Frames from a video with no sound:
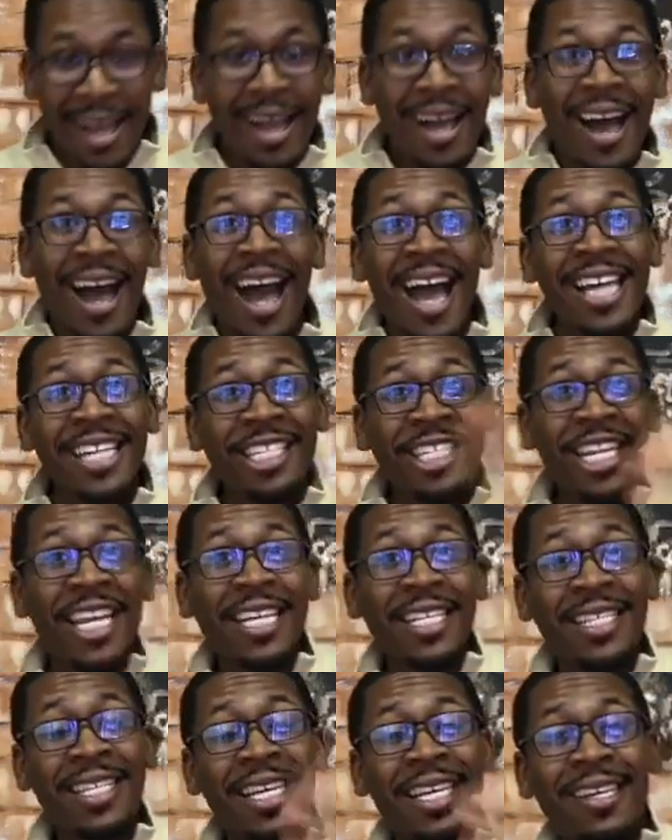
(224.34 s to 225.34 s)
Hi,
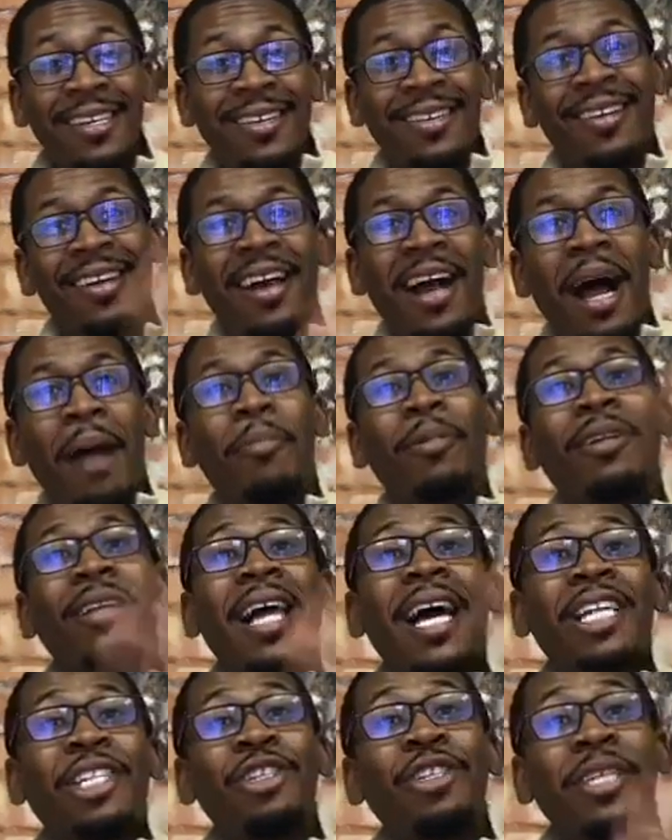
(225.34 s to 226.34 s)
JC. I'm
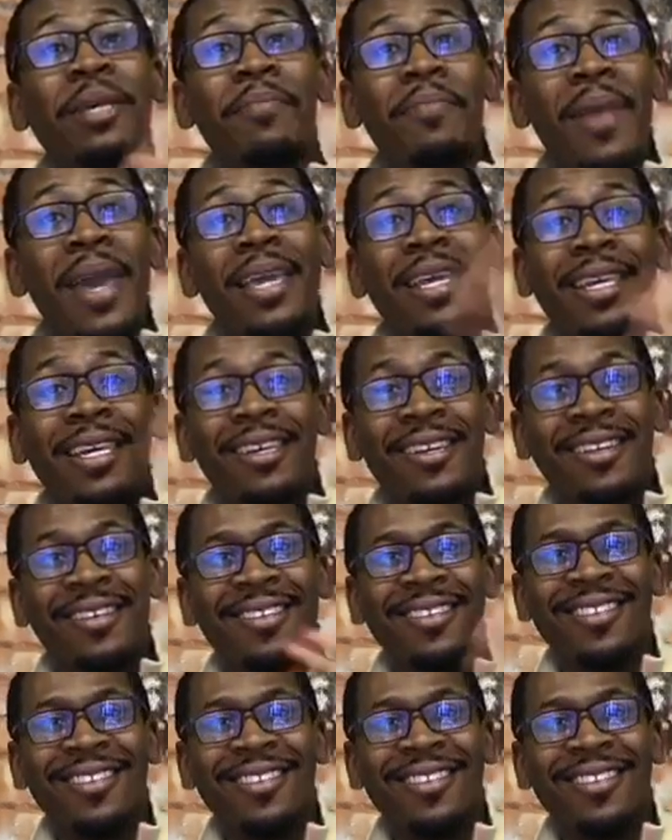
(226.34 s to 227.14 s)
glad you can make it.